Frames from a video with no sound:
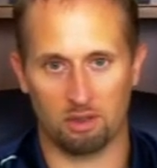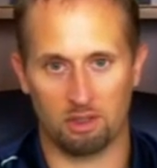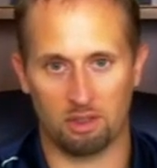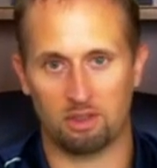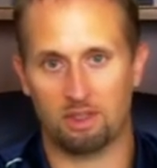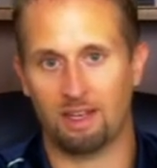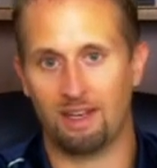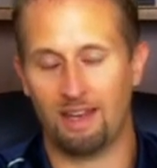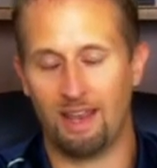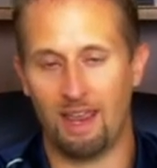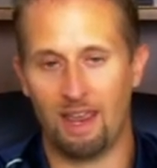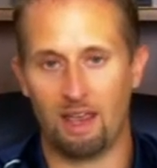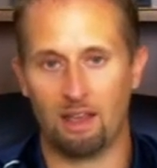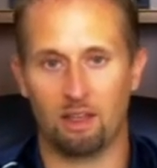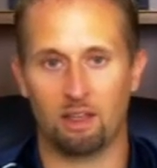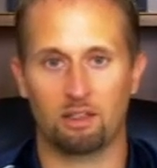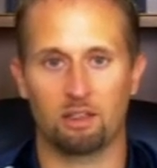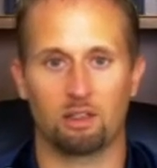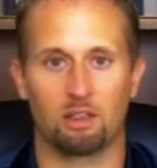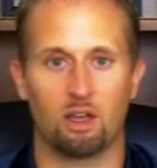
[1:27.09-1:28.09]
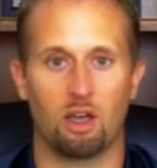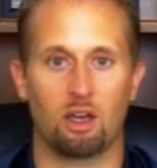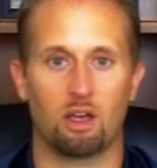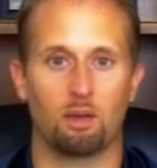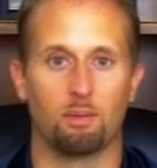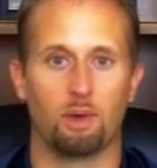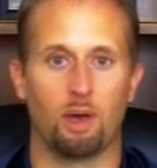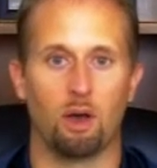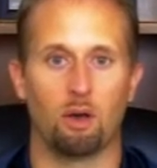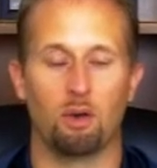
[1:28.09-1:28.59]
And today I'd like to talk
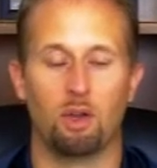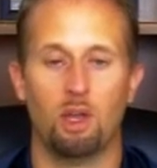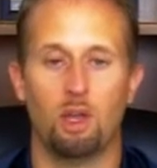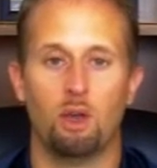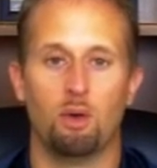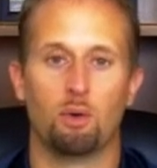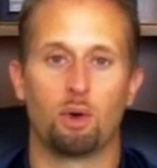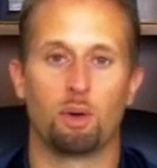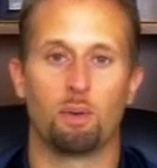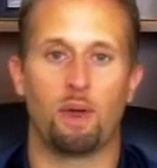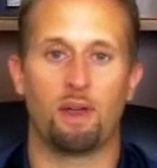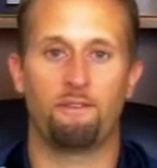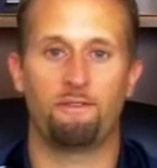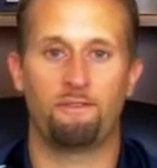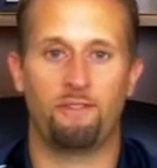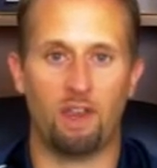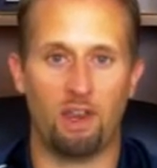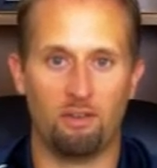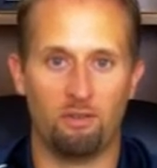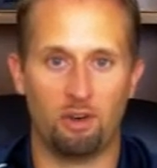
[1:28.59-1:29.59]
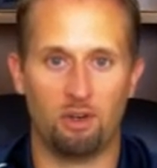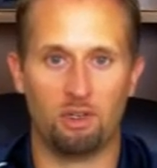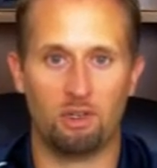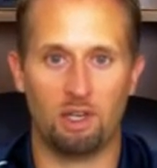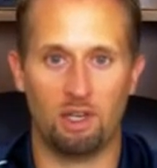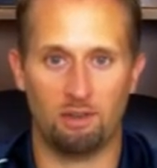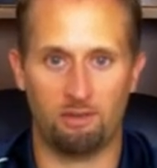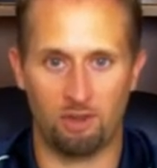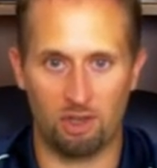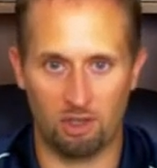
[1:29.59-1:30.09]
about one of my favorite
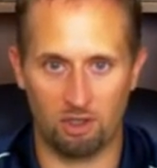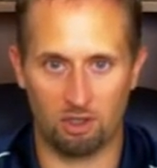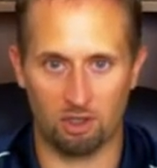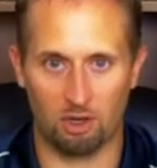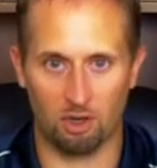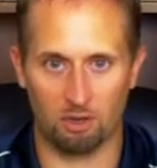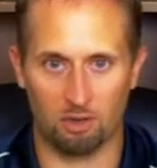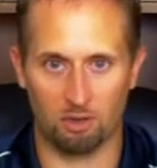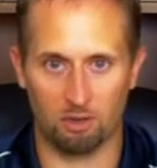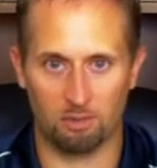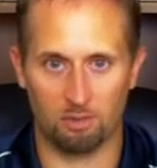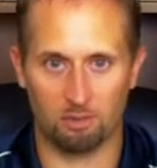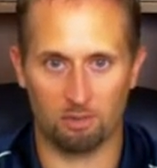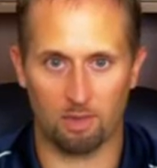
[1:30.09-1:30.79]
TV shows.